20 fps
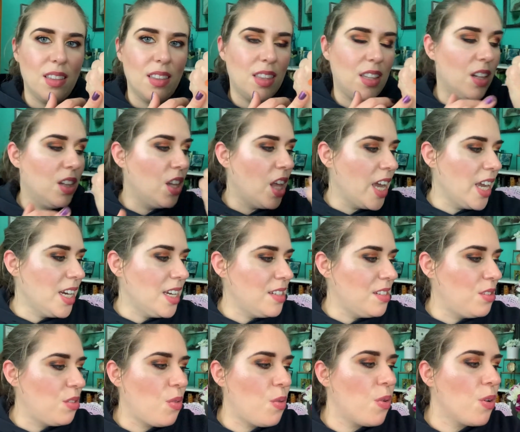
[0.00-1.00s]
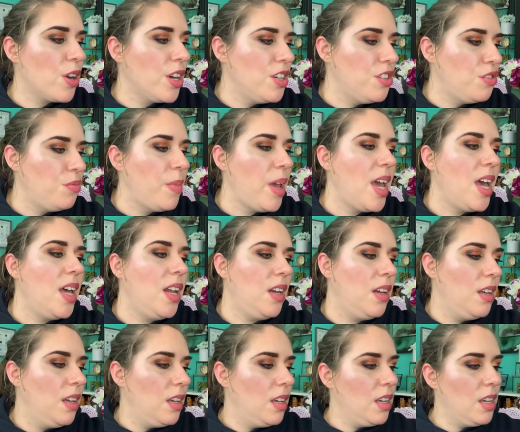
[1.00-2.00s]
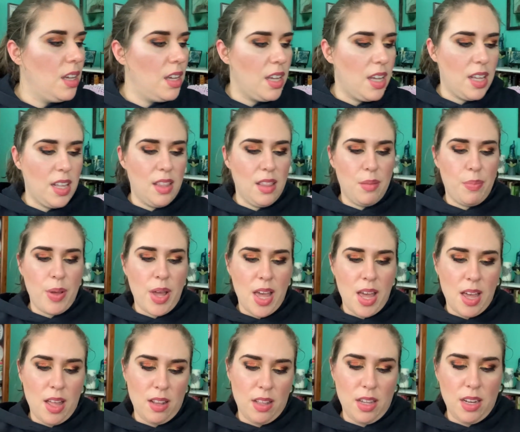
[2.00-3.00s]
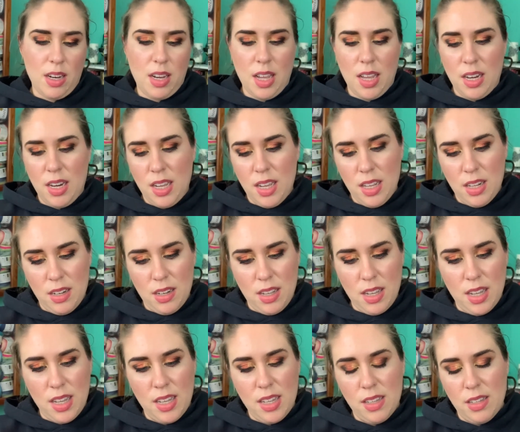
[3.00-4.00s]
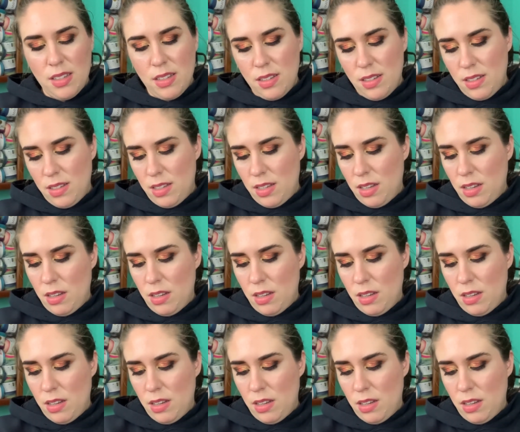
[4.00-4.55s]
the lightest orange matte in the palette. And it is